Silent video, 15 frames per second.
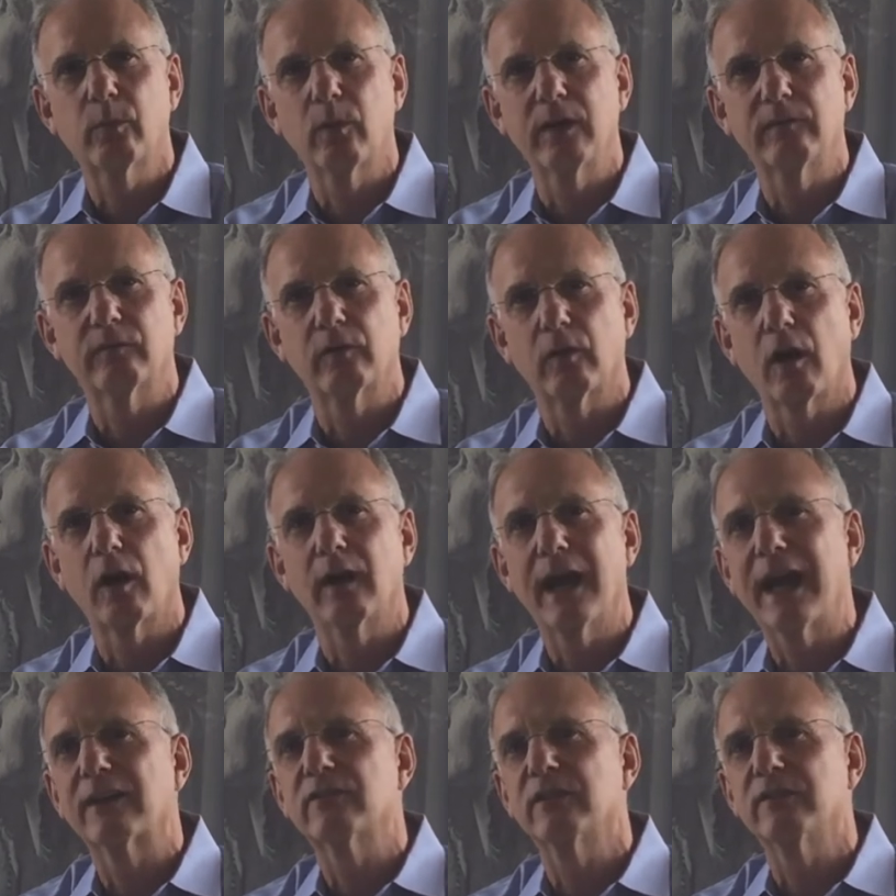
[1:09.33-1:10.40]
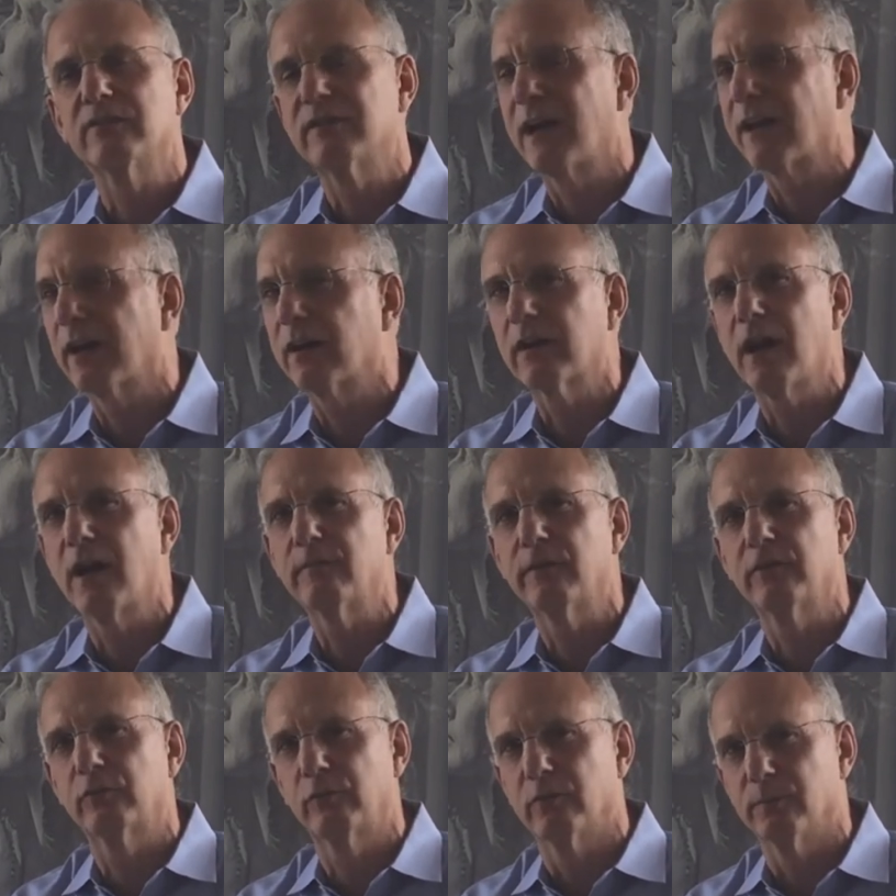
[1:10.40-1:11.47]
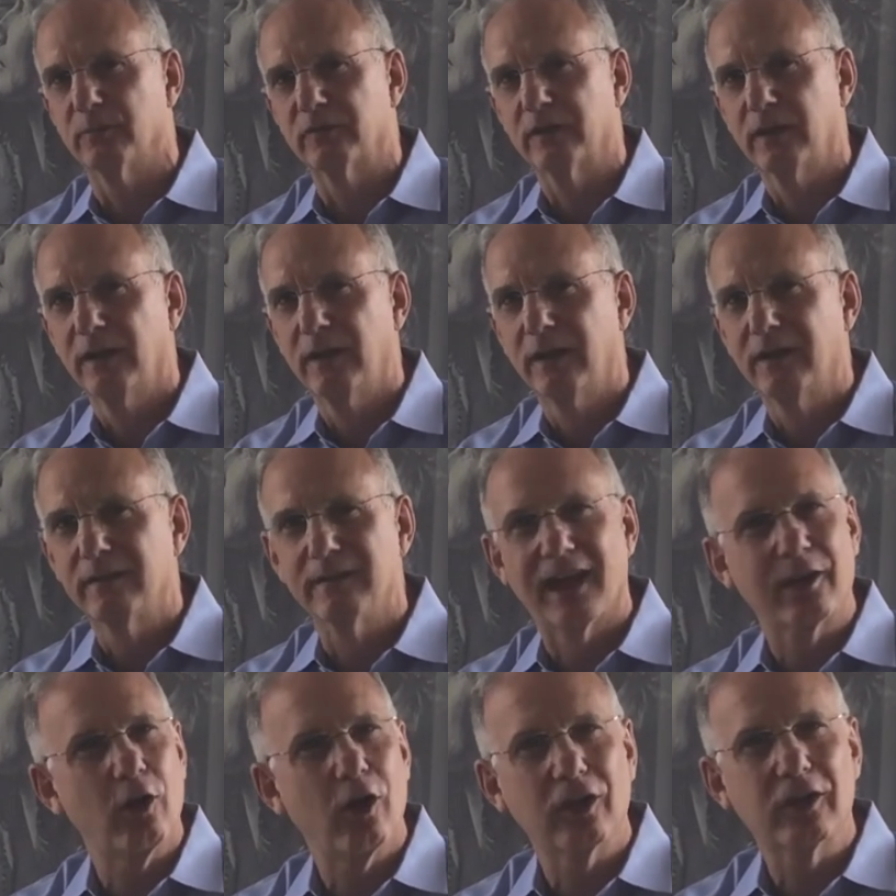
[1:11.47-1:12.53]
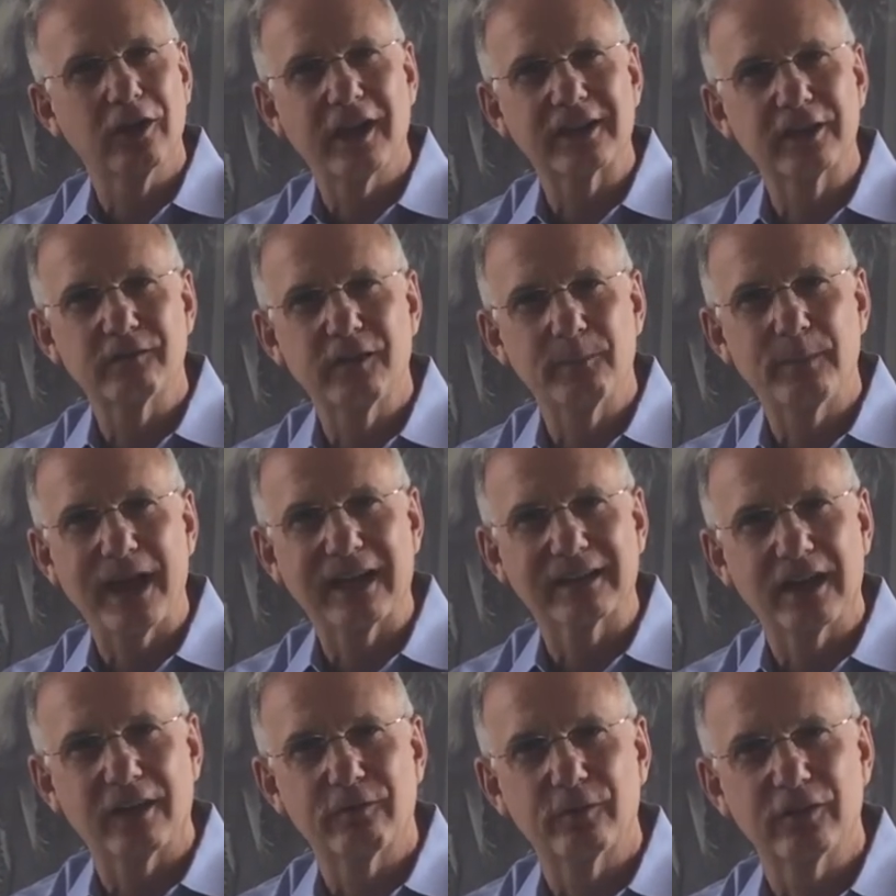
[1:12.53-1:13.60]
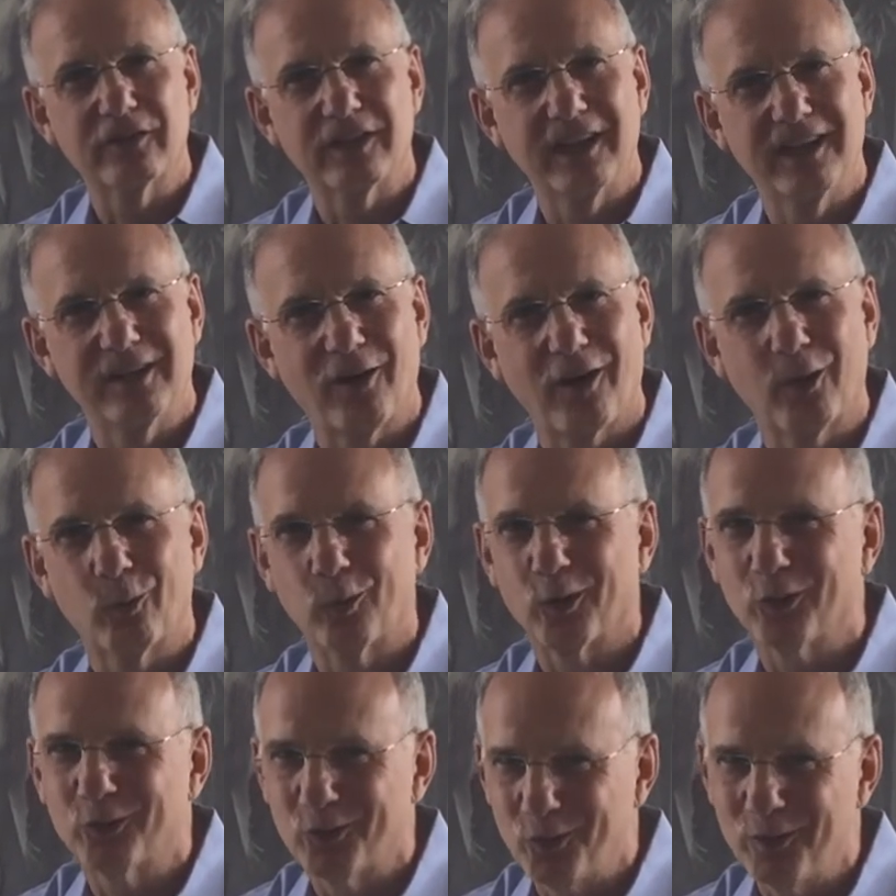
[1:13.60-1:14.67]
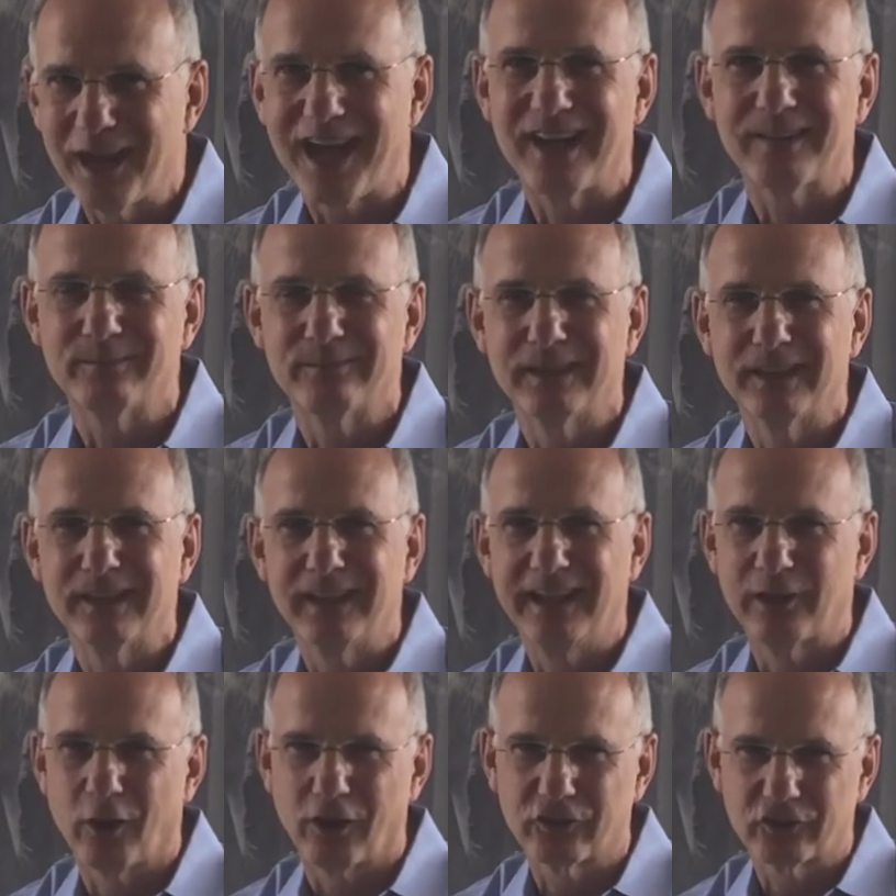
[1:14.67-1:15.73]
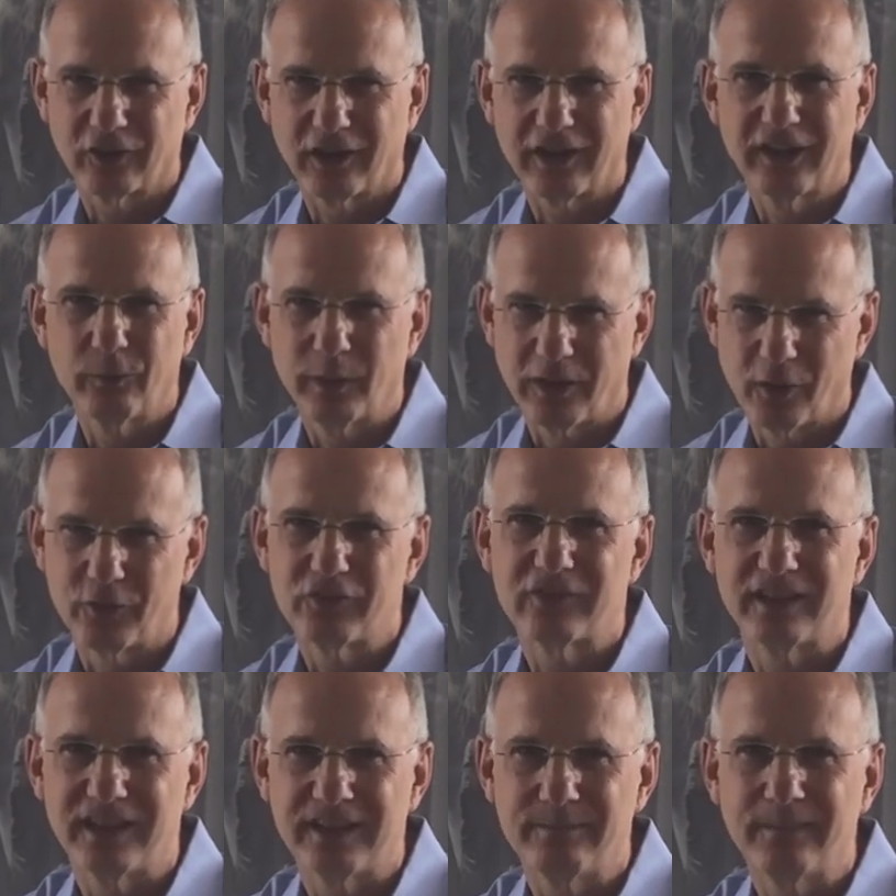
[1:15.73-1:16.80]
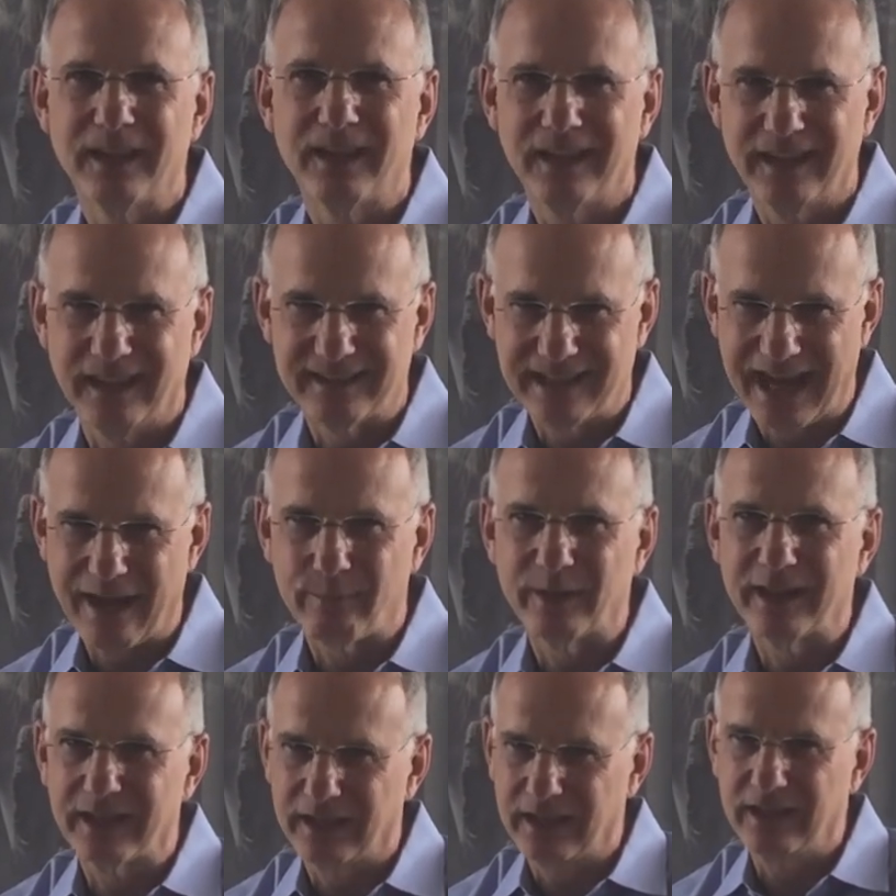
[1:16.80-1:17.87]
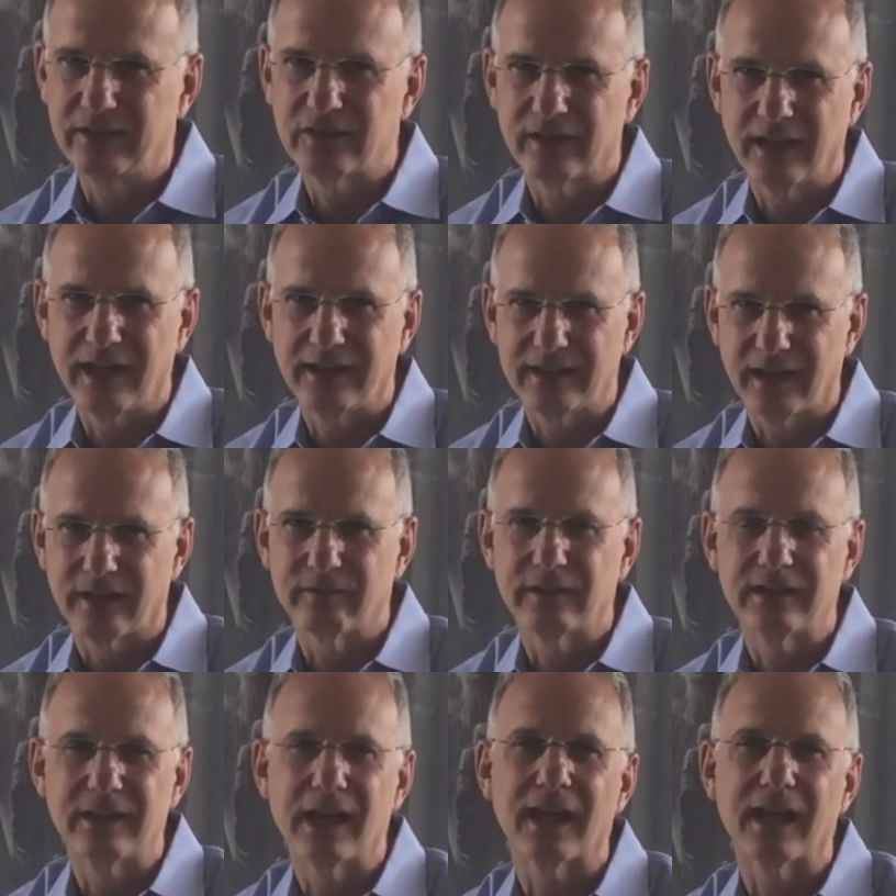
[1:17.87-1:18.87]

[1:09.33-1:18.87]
point for our actions, not our conference rooms. Not all collective impact efforts in our world do that. In Australia with OC, it's happening each and every